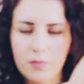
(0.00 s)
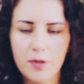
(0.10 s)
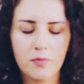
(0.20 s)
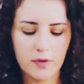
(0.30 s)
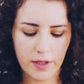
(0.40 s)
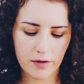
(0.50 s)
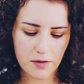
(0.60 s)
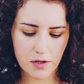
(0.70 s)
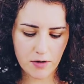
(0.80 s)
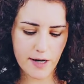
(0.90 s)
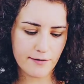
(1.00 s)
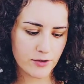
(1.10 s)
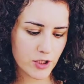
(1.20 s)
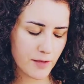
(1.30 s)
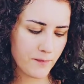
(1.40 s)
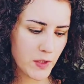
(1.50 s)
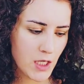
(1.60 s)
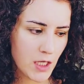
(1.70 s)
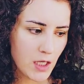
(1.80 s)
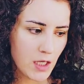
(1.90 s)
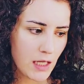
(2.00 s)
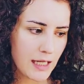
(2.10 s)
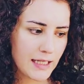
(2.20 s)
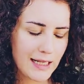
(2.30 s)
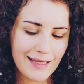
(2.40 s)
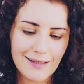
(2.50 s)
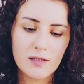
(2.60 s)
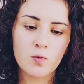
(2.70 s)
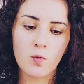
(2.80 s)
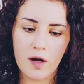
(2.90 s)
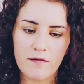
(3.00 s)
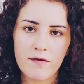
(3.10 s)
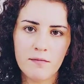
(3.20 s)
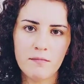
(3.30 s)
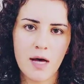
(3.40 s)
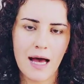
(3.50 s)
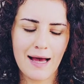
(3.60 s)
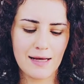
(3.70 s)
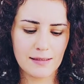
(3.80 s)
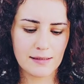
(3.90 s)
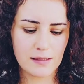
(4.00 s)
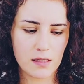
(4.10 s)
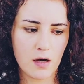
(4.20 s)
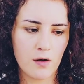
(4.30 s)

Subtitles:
people here in your energy. At least one of them has